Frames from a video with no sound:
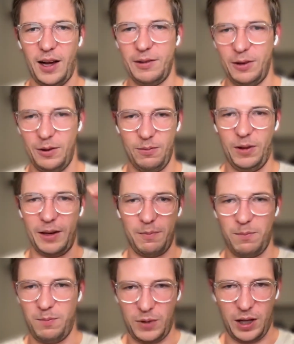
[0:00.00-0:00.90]
You like
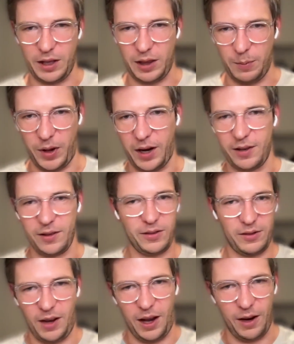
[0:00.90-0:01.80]
click the
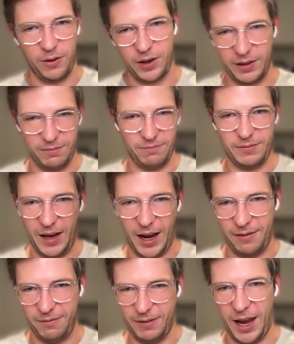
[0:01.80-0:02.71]
buttons, 100
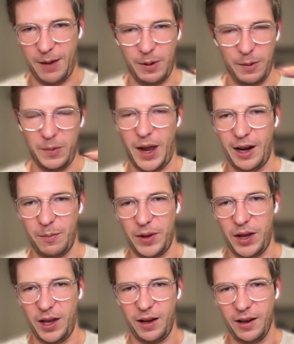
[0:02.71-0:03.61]
A to
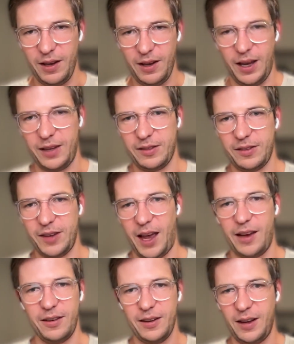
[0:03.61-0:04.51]
B, hit
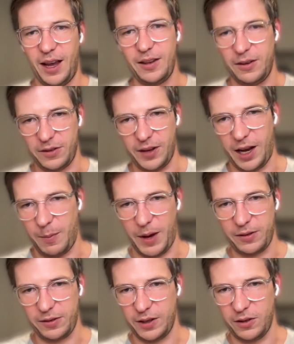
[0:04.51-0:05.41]
send, and you sign a
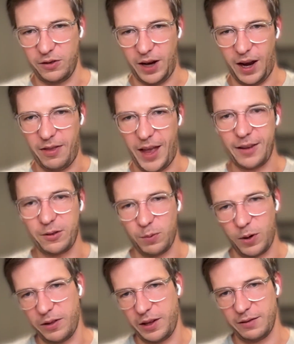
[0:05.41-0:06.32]
message. And that's
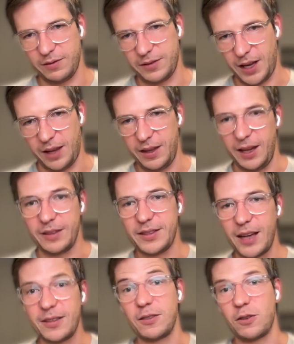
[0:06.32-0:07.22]
where the
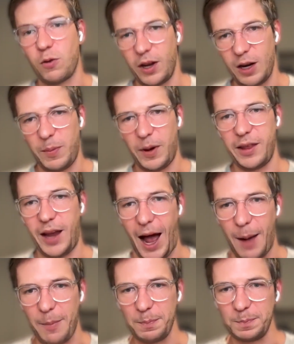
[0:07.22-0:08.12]
intent is created by the
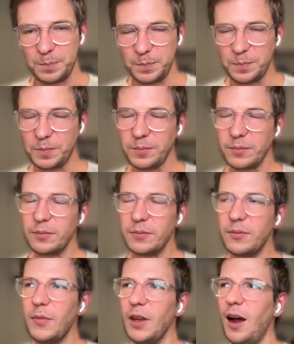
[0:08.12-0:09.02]
app.
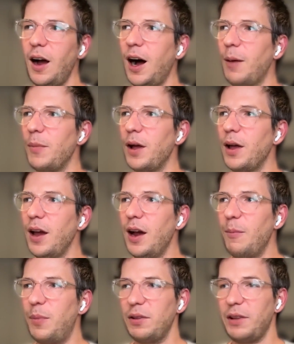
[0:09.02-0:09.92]
Um,
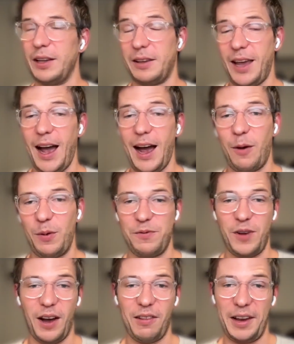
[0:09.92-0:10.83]
but like, yeah, we've
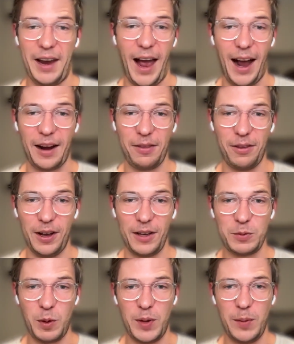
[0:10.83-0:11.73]
got like
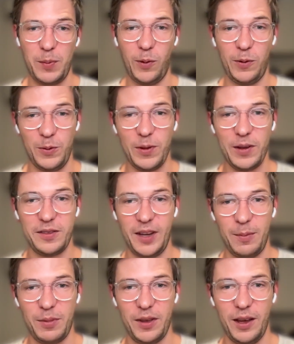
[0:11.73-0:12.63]
hackathons where people do the
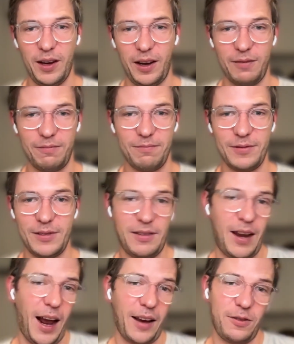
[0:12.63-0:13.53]
same thing in
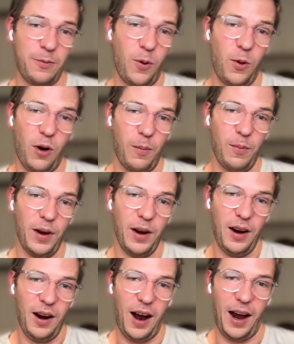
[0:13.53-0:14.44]
text form.
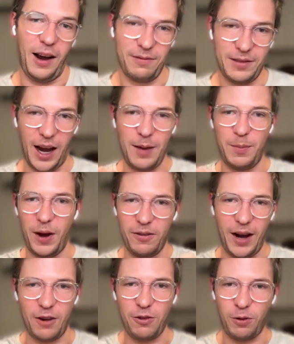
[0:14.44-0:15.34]
I type out
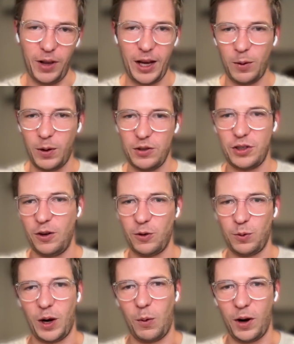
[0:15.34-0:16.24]
natural language. Here's
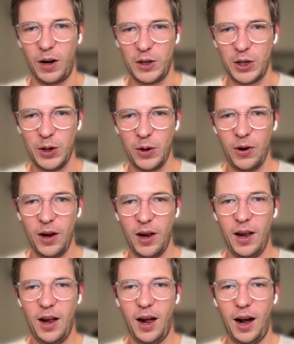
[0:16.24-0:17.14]
what I want to do.
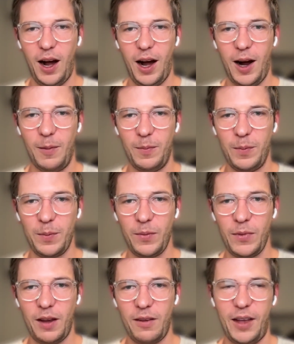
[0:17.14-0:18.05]

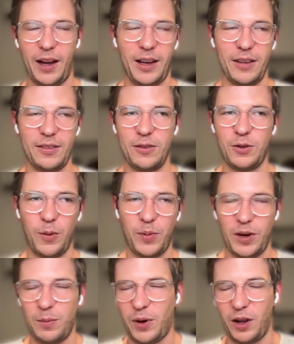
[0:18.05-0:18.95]
That gets
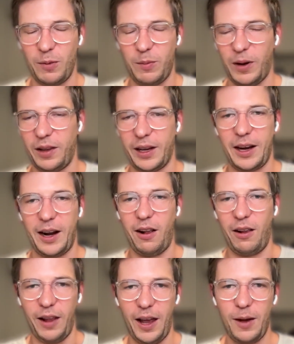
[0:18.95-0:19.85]
interpreted probably by like an
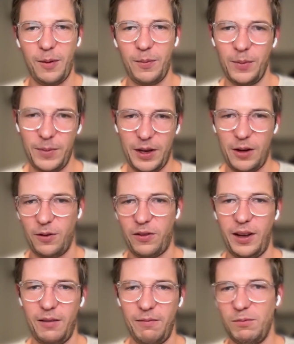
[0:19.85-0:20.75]
LLM. Here's
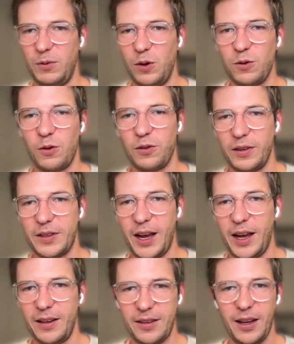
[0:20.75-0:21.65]
the user's
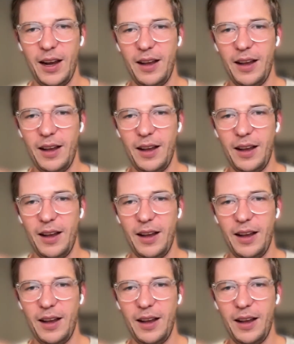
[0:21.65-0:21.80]
intent.